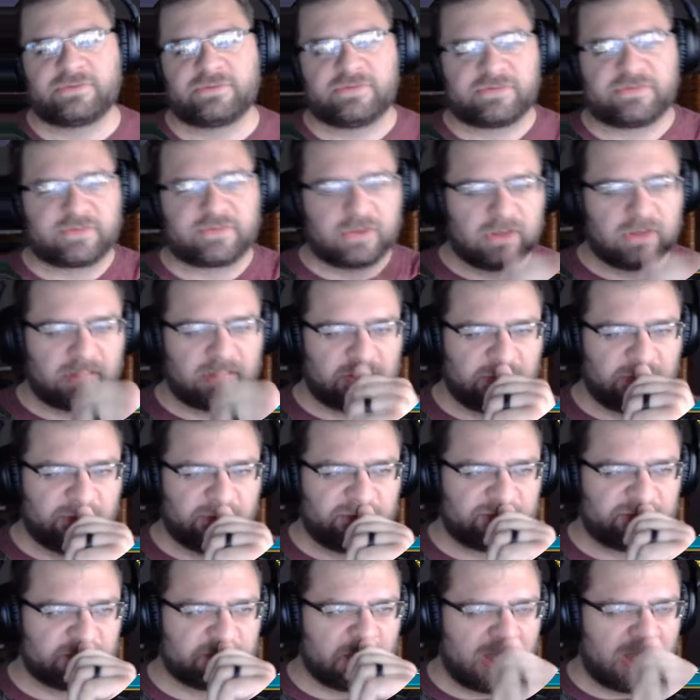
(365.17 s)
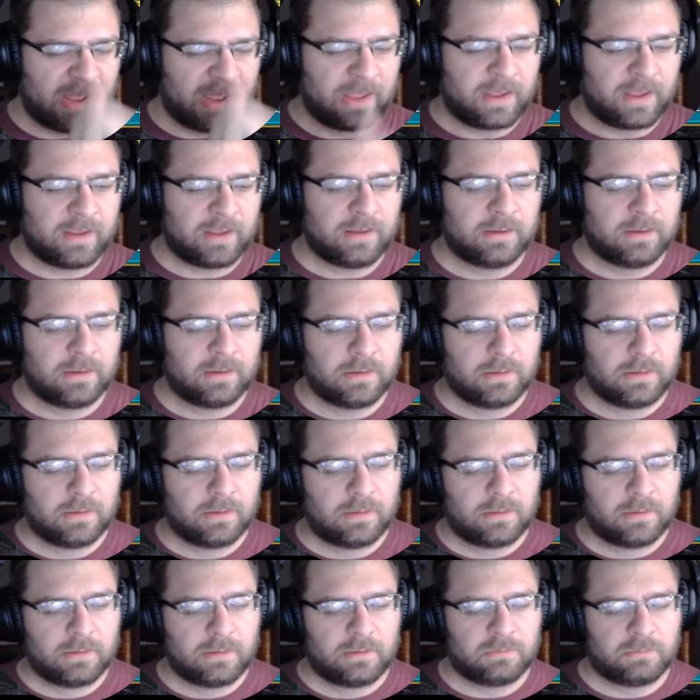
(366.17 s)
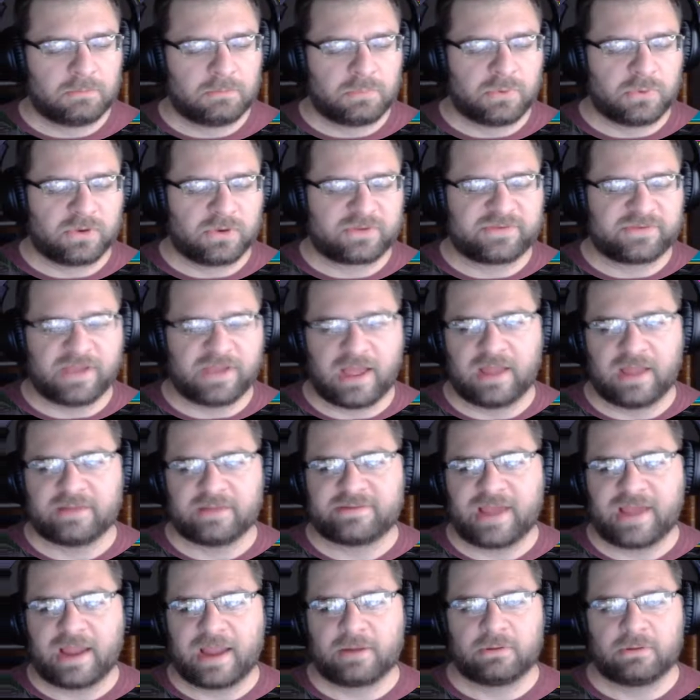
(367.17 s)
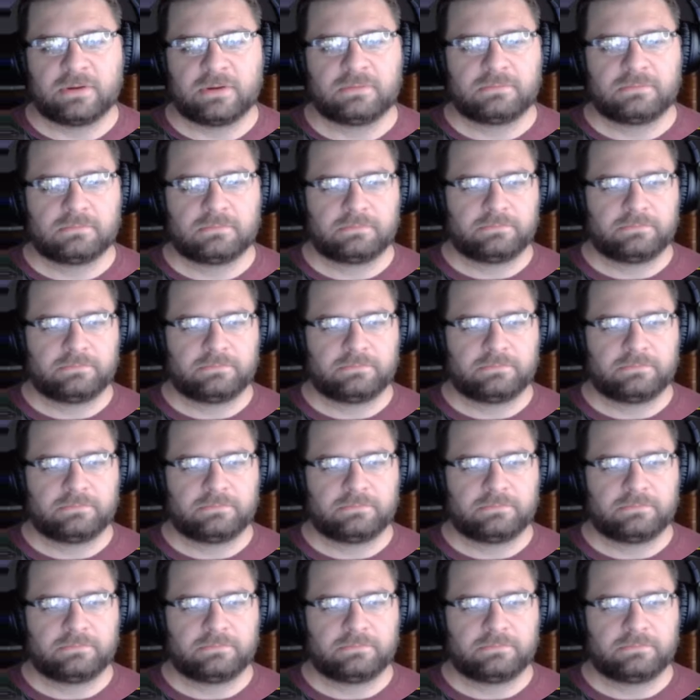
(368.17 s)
just going to use my books on Tyrant,